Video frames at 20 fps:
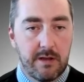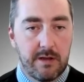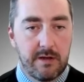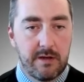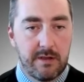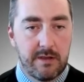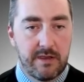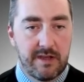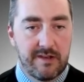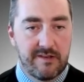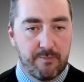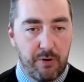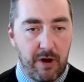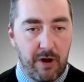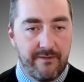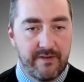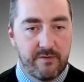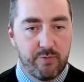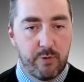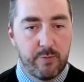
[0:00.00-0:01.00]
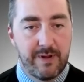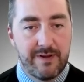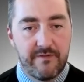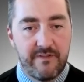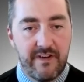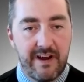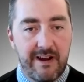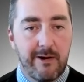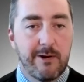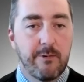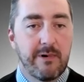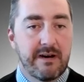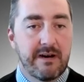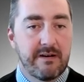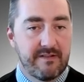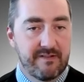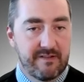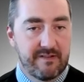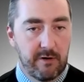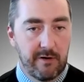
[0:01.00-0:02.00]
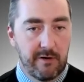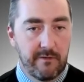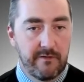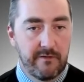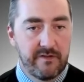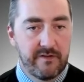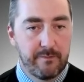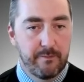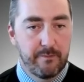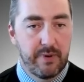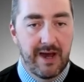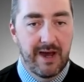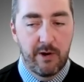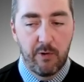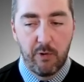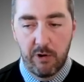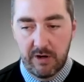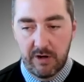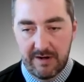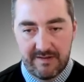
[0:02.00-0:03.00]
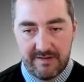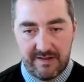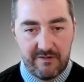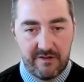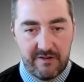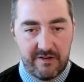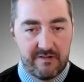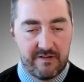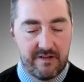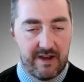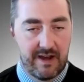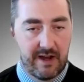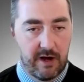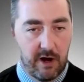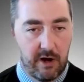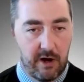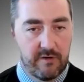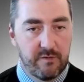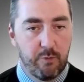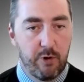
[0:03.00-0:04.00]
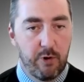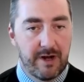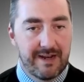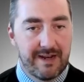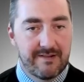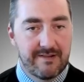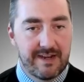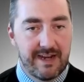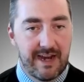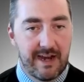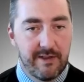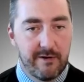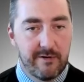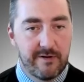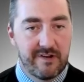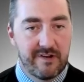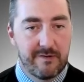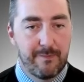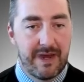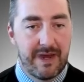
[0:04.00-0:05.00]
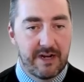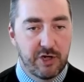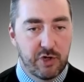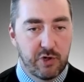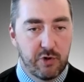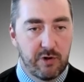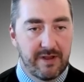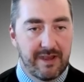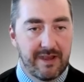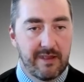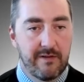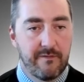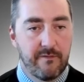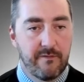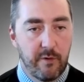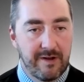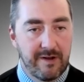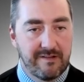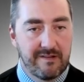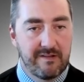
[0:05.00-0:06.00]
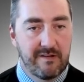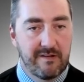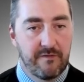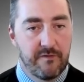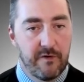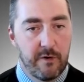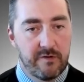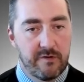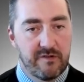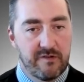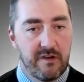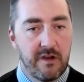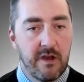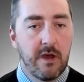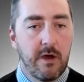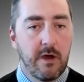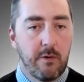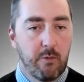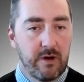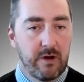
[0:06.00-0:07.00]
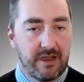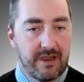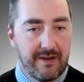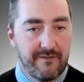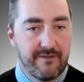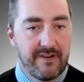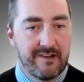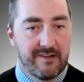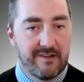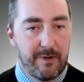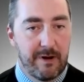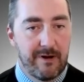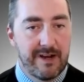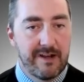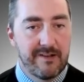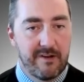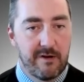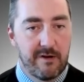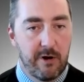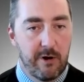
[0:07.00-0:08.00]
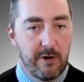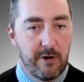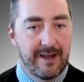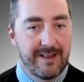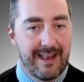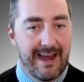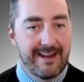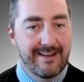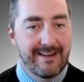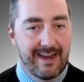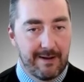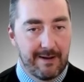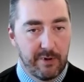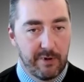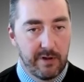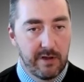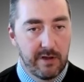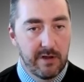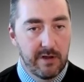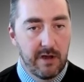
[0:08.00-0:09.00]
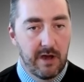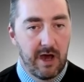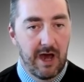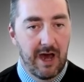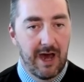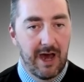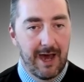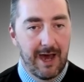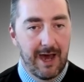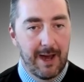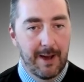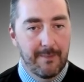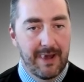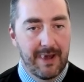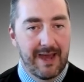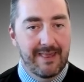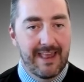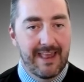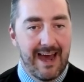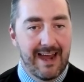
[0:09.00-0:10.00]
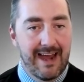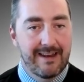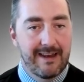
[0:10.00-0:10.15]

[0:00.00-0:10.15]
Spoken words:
this province would be very well served by organizations like ours working together to make sure that the voices of folks with lived experience are heard at that table. And